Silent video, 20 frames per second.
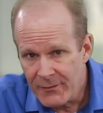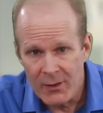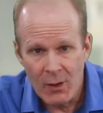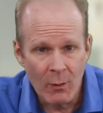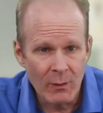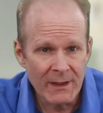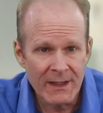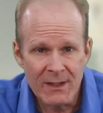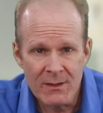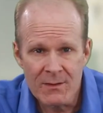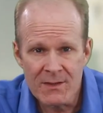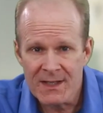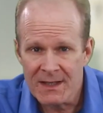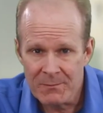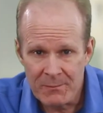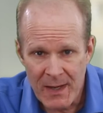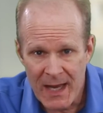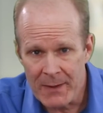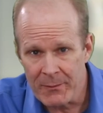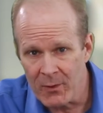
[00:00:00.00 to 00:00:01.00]
you're only
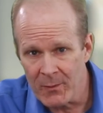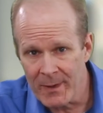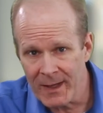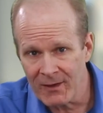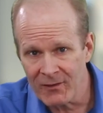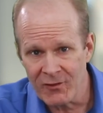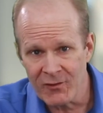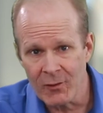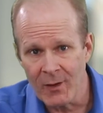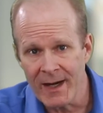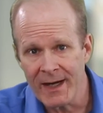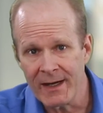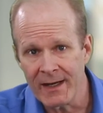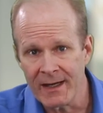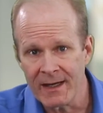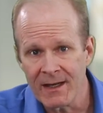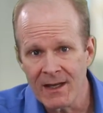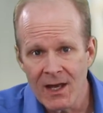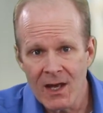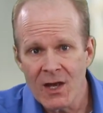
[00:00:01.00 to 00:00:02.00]
using paper-based
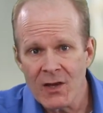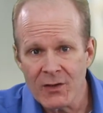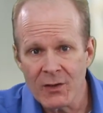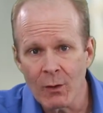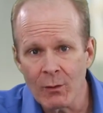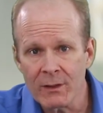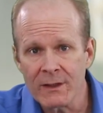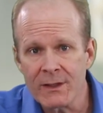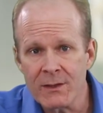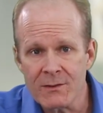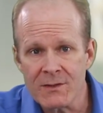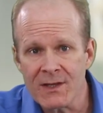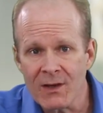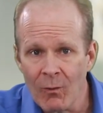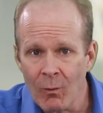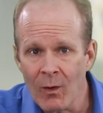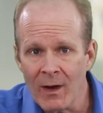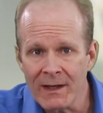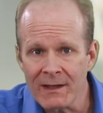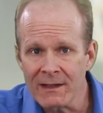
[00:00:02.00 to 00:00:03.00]
training, you're only
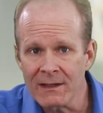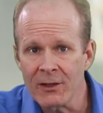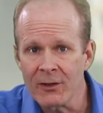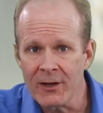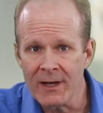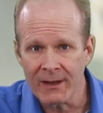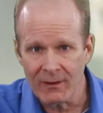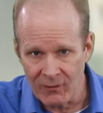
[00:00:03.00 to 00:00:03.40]
using 1 learning